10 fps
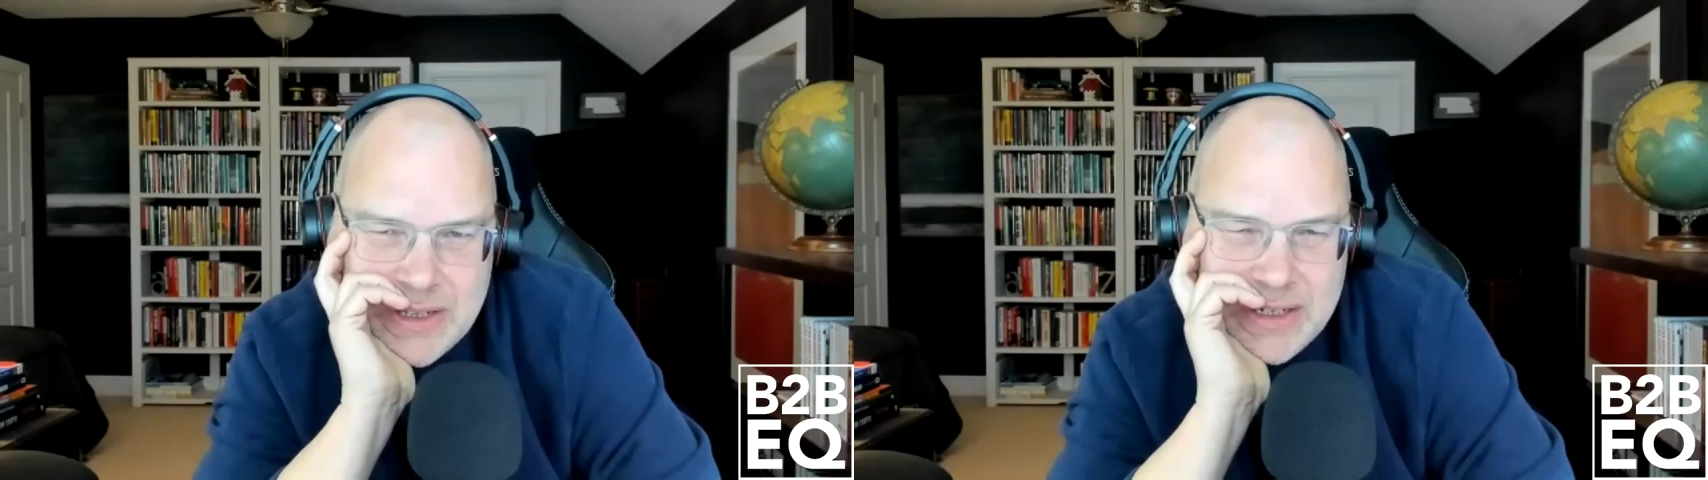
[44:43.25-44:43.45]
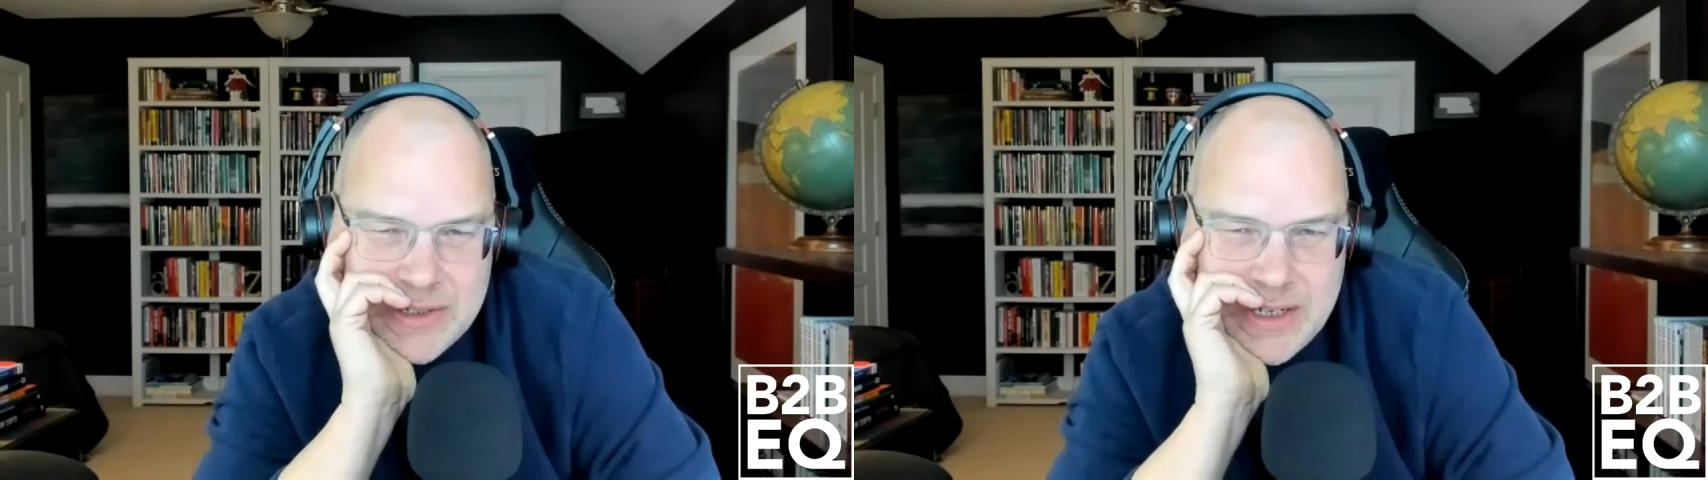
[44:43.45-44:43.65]

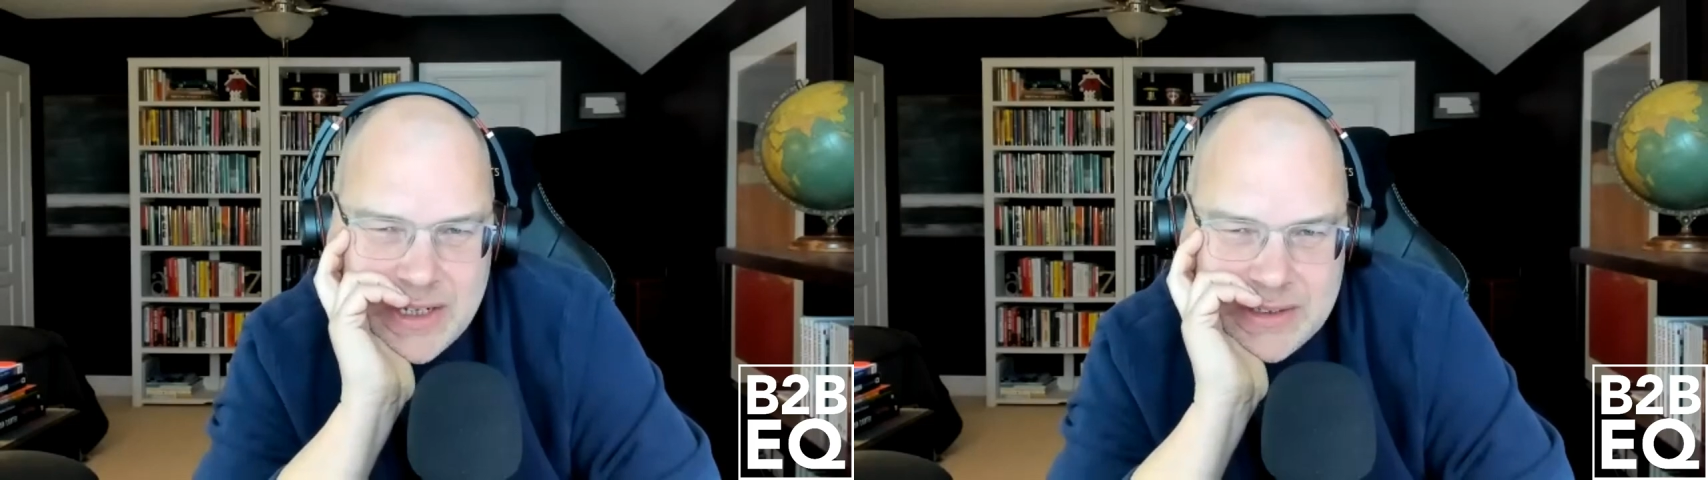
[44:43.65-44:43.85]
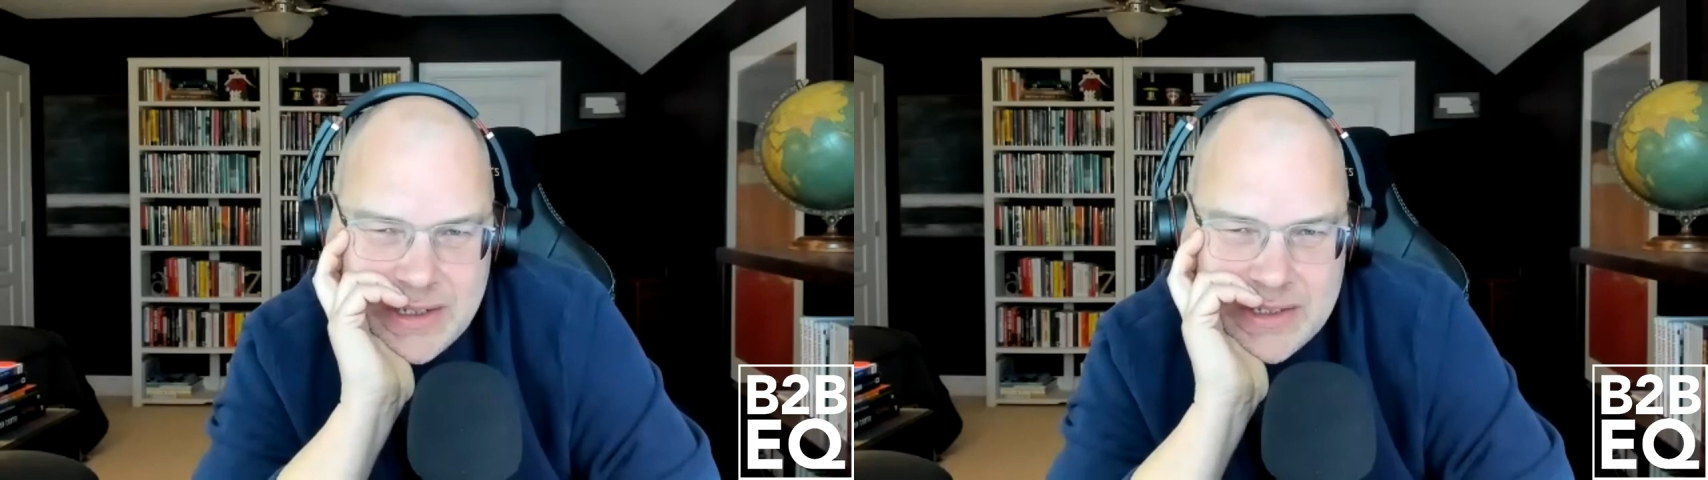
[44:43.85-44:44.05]
Now you're
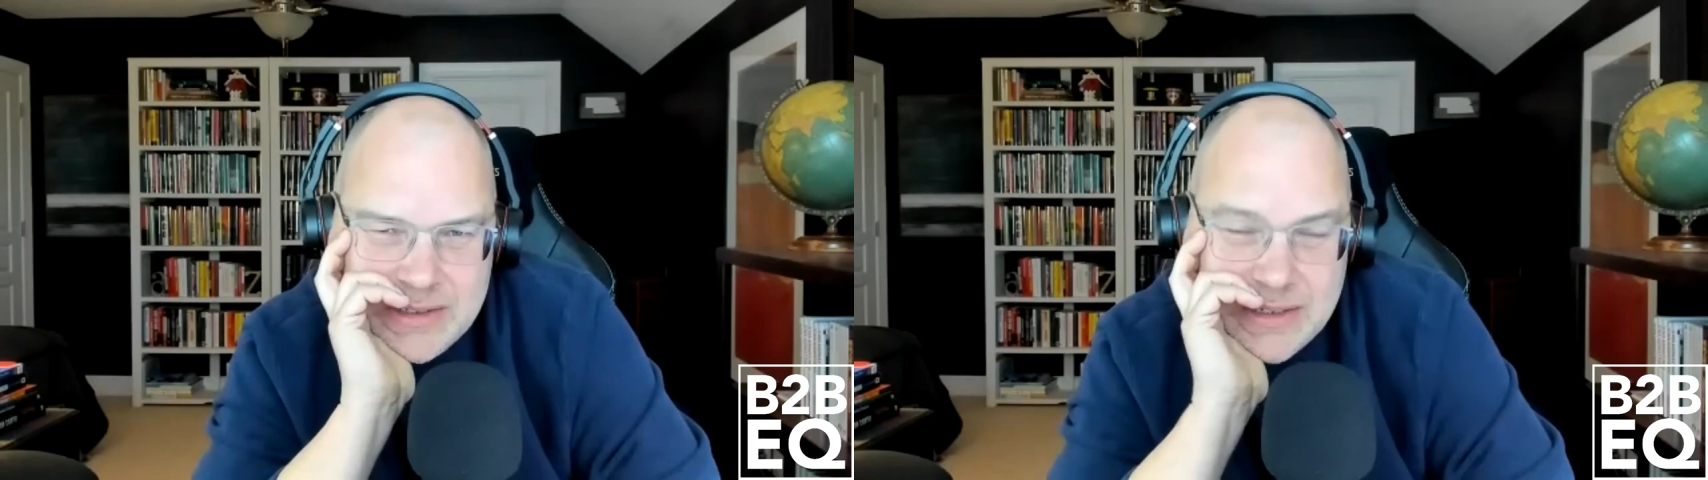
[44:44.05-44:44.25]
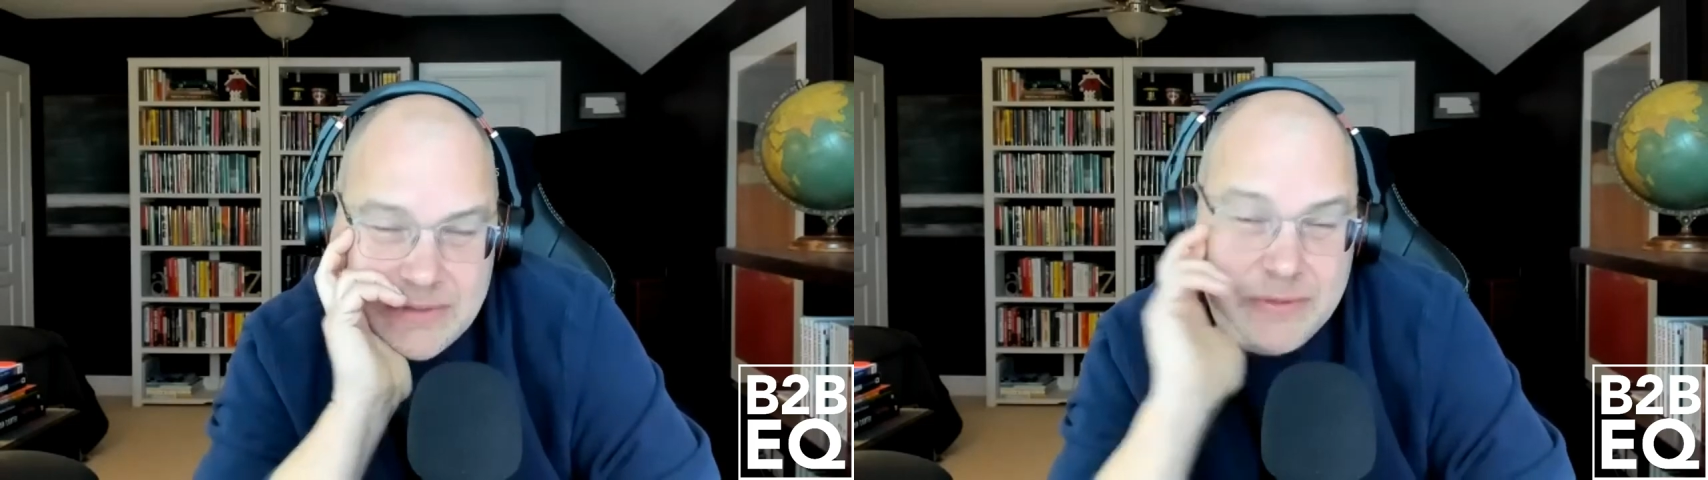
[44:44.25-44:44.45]
saying it doesn't. It's like,